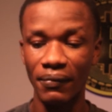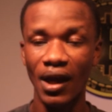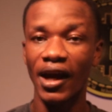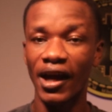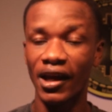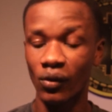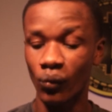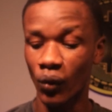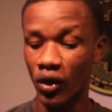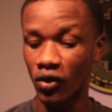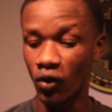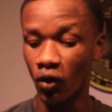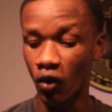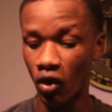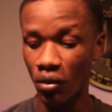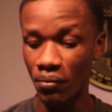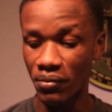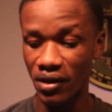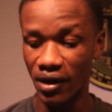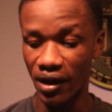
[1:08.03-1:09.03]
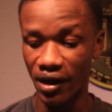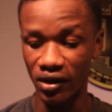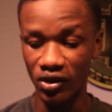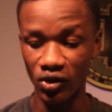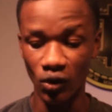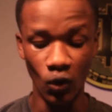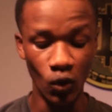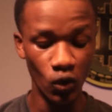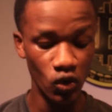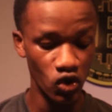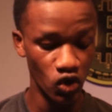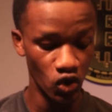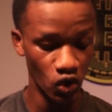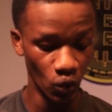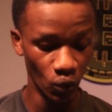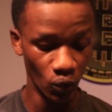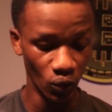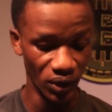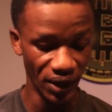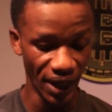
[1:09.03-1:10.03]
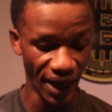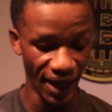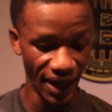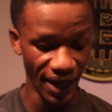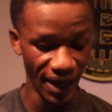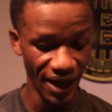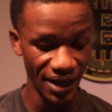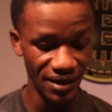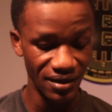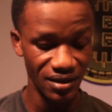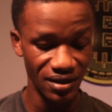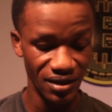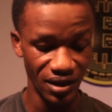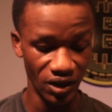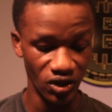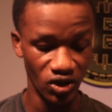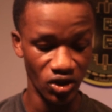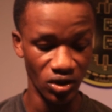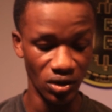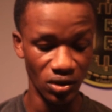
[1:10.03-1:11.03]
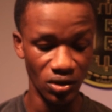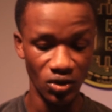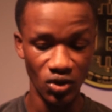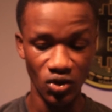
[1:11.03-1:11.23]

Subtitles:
And when you come here, you go to the end section.